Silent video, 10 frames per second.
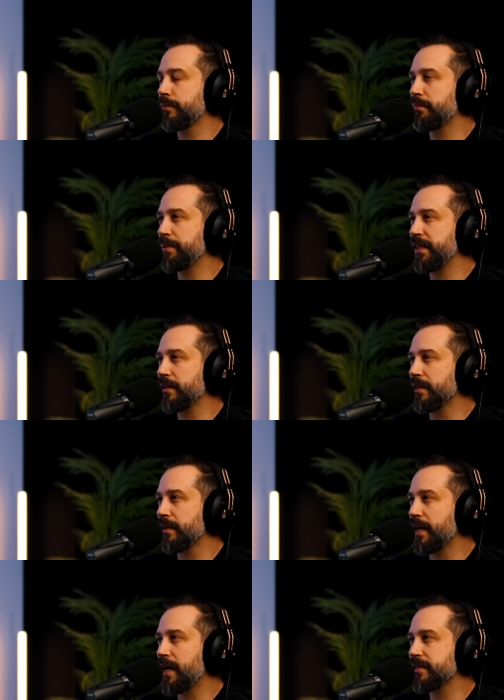maybe in the
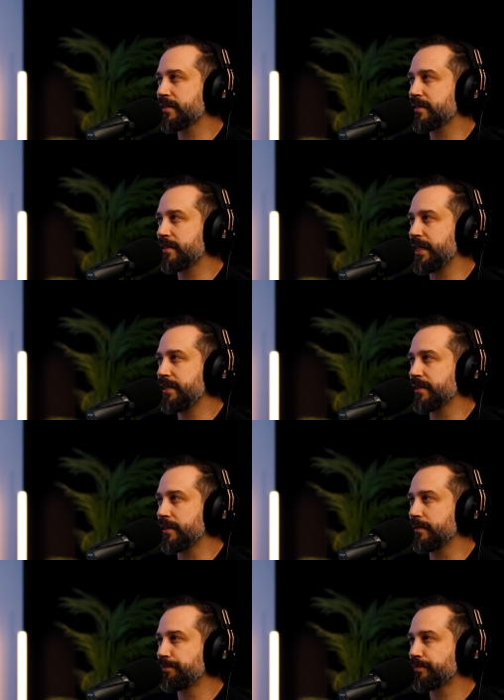last
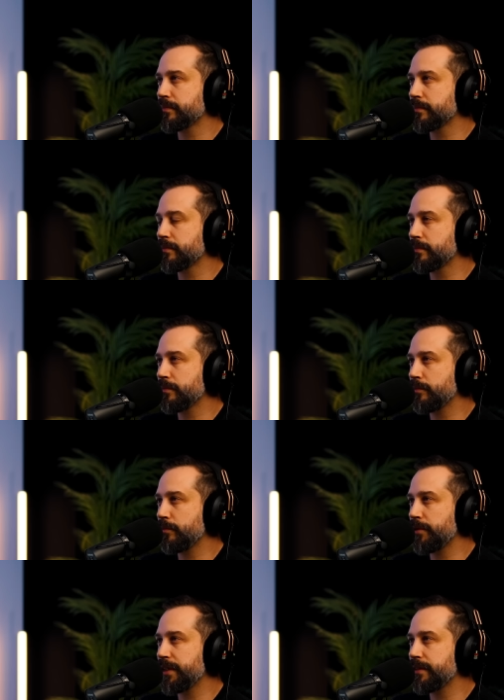season
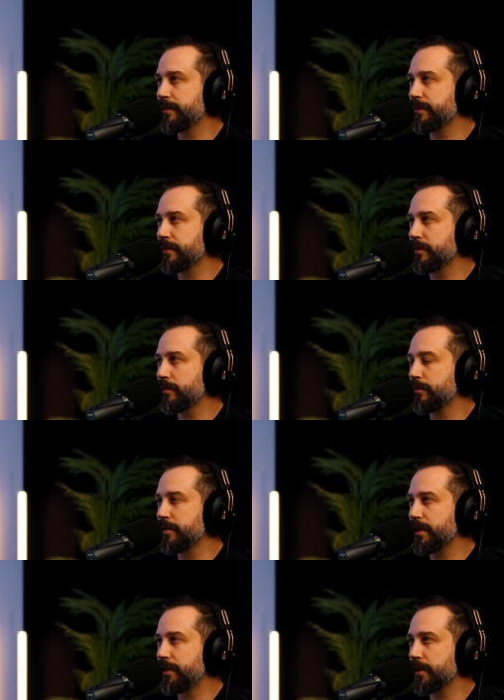with was it